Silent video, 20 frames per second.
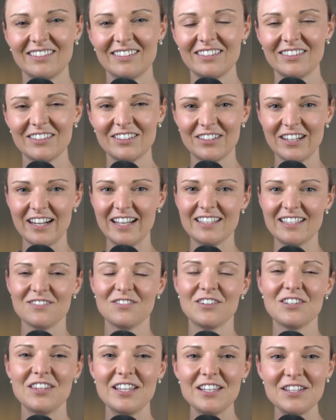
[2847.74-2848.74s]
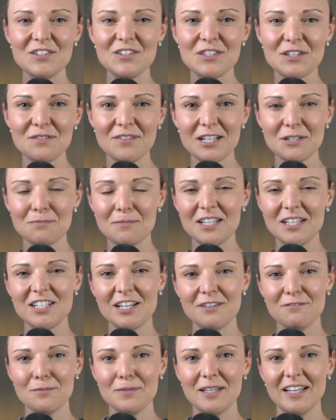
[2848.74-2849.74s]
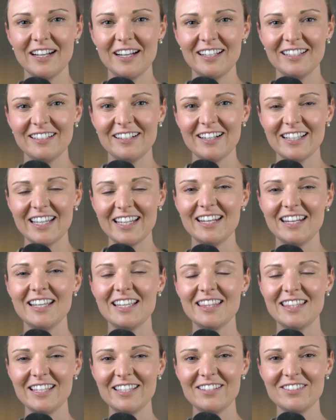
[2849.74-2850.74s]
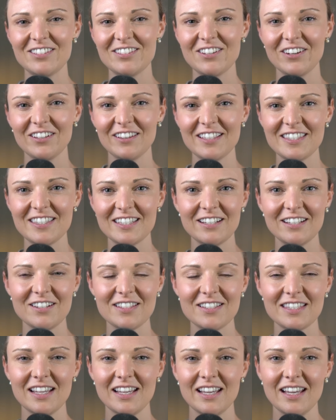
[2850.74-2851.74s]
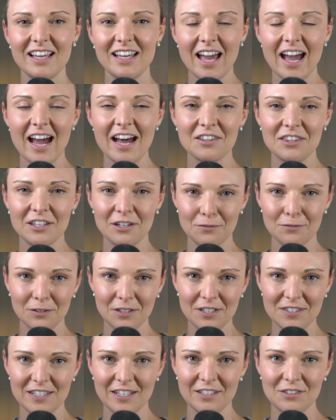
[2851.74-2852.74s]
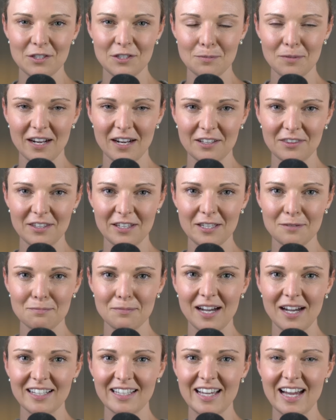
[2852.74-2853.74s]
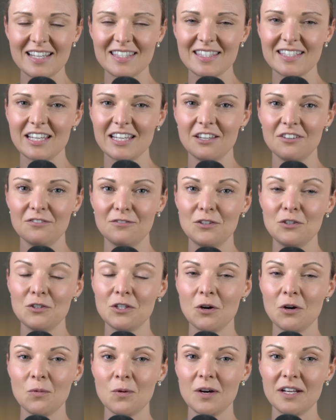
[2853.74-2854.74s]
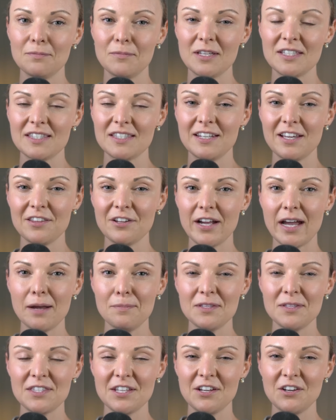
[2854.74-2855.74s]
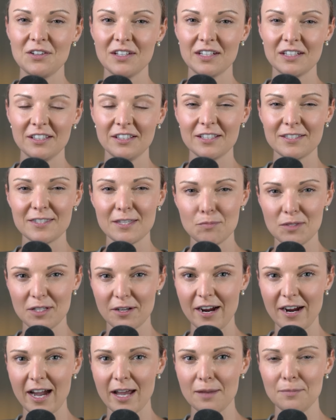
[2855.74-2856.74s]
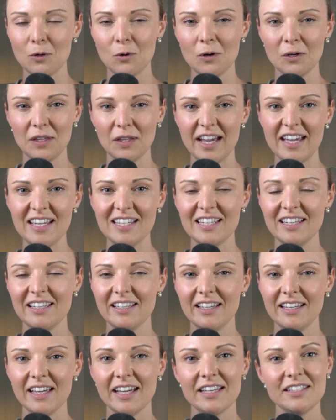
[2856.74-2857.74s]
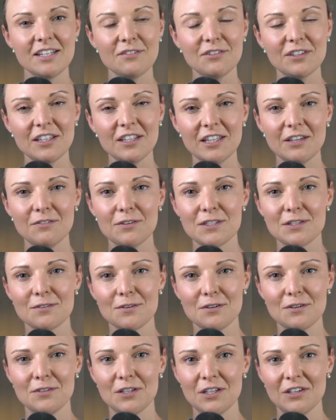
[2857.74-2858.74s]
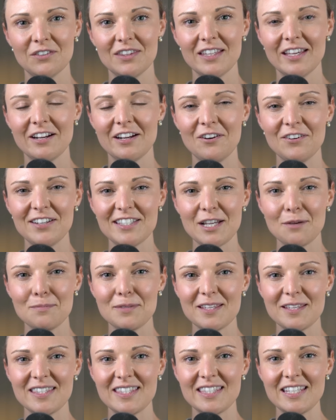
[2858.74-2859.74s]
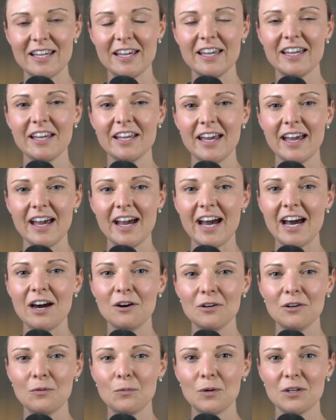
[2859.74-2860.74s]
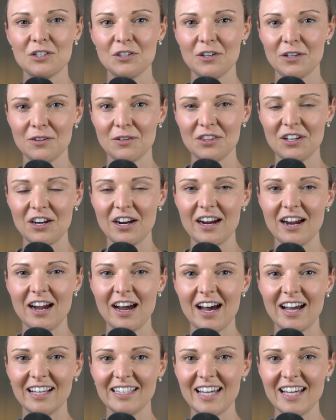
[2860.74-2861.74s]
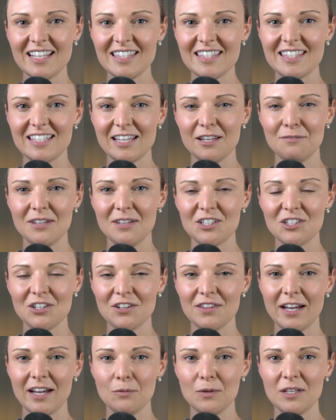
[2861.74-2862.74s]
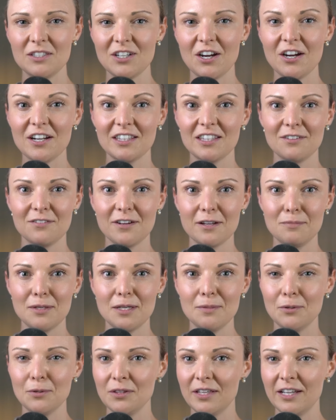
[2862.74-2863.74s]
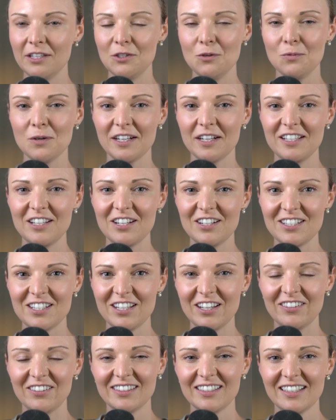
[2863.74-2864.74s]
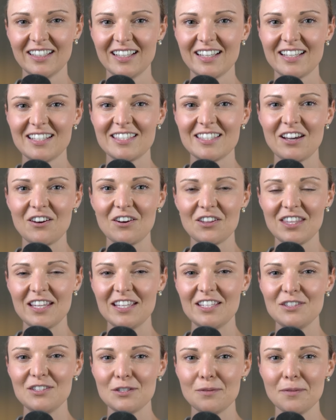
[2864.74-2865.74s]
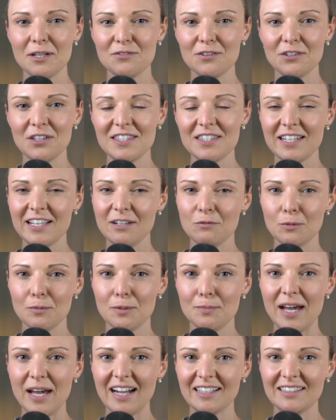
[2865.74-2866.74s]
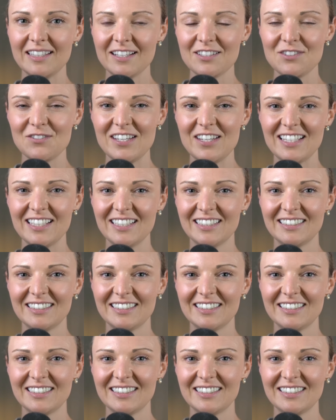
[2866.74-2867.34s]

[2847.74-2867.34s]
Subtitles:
Great. Well, thank you so much, BJ, for being on here again. And thank you to our listeners out there for listening to the Product Thinking Podcast. If you don't want to miss another episode, click subscribe or like, and definitely leave us a review. That always helps us see how we're doing with our guests, and make sure that we target the right people that you want to hear too. So thank you so much for listening. We'll be back next week.